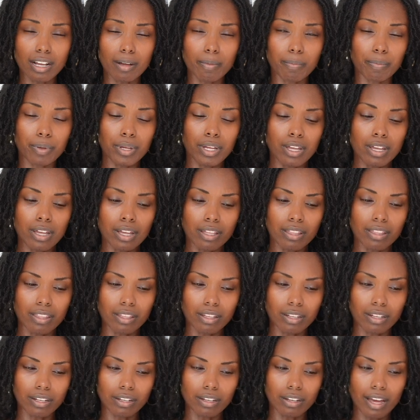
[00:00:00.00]
up
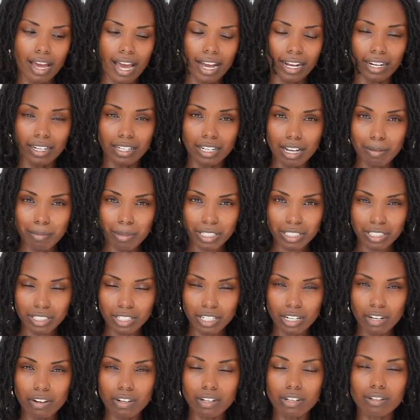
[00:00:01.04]
the economic
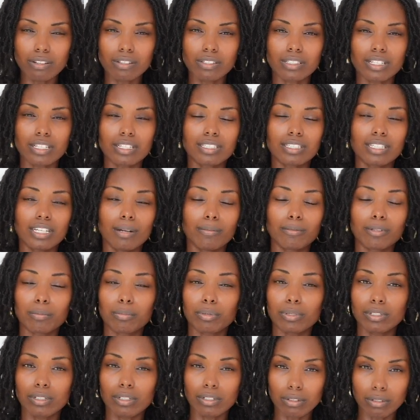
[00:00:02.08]
scenarios, they set up the
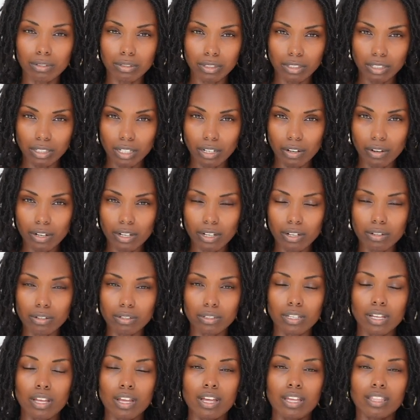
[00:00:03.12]
political
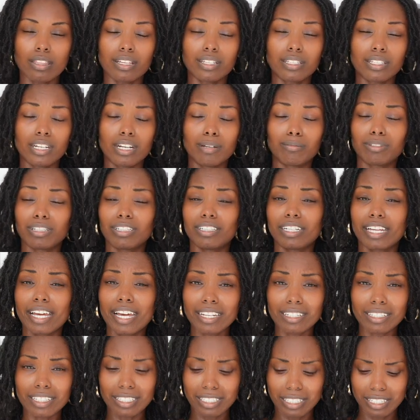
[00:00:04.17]
scenarios, they set up the
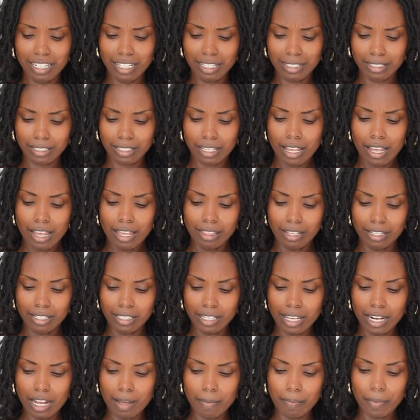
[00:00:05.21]
landlessness, they
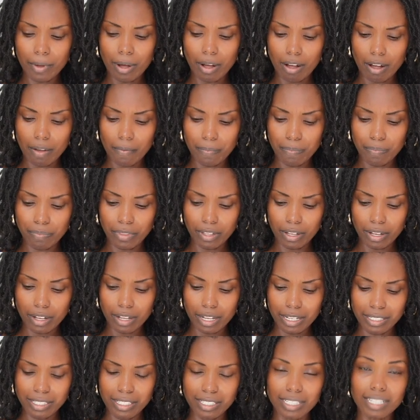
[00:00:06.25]
set up
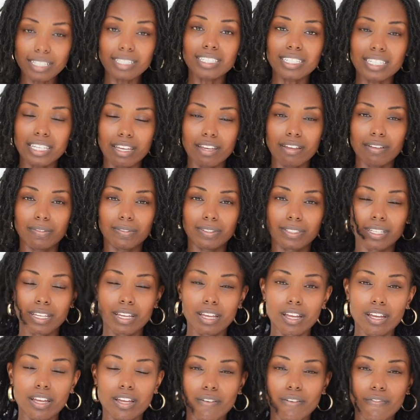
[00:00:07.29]
the incentives
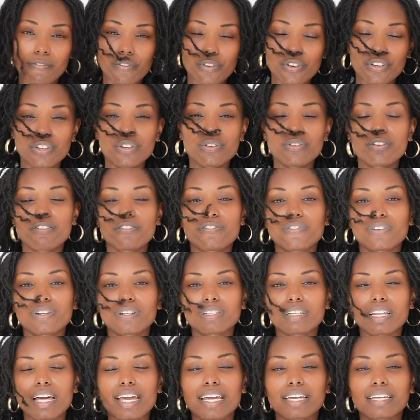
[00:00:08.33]
for you to
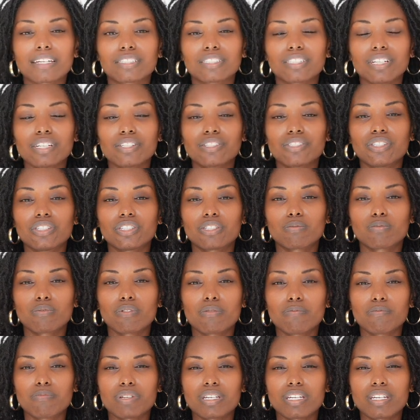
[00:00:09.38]
feel like justice
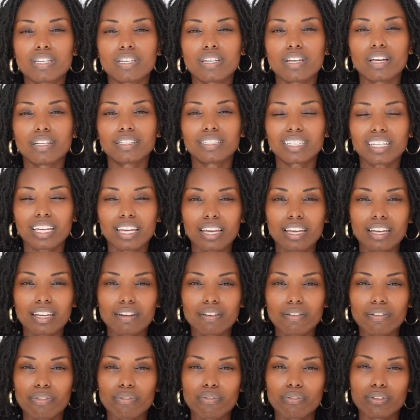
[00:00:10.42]
will be
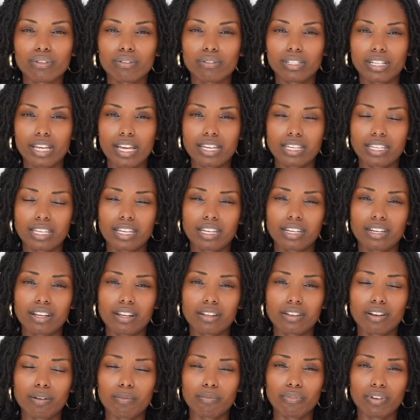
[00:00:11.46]
attained through you taking
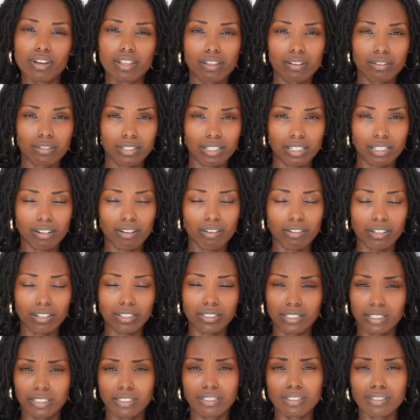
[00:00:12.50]
your brother's or your
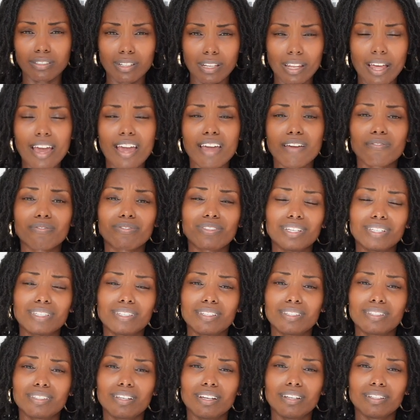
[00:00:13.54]
sister's life. This
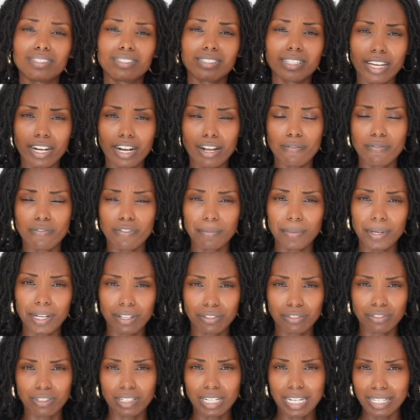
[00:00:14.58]
is a setup from the
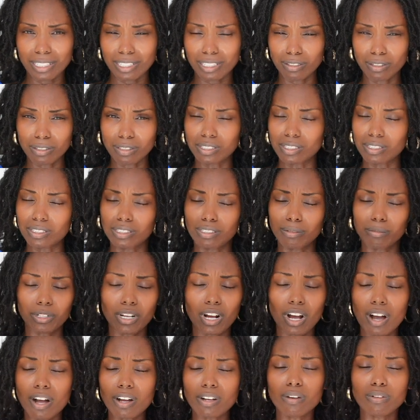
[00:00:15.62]
international system.
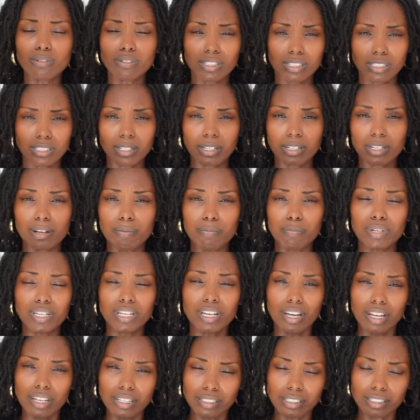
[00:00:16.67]
Congo is a setup
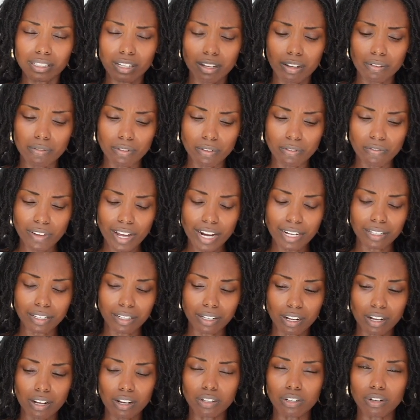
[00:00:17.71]
because of the fact
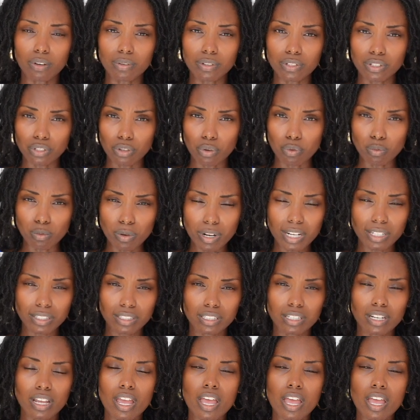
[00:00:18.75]
that Congo is so rich